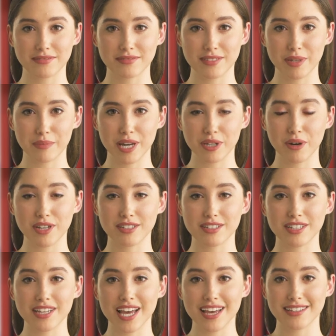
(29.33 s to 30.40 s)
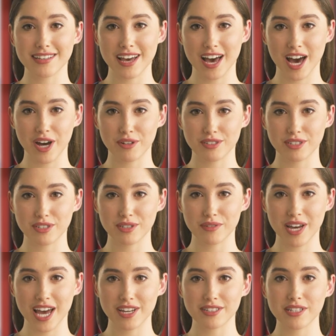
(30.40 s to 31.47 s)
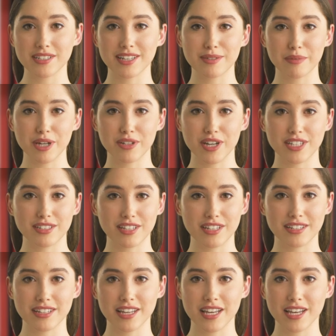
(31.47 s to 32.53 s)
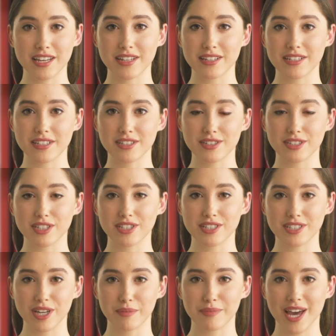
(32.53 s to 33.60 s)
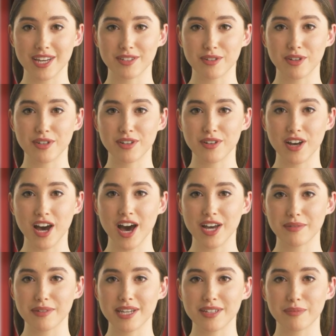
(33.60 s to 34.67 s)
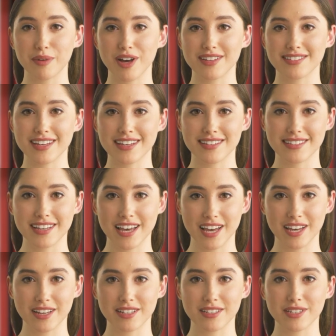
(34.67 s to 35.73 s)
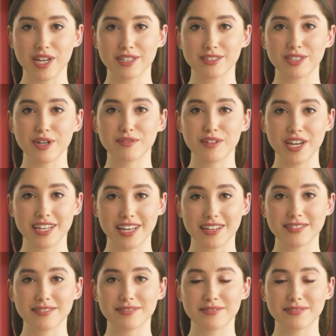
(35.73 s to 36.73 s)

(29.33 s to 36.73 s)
The big question is, how should you handle this migration? Should you go manual or automate the process? Let's jump right in.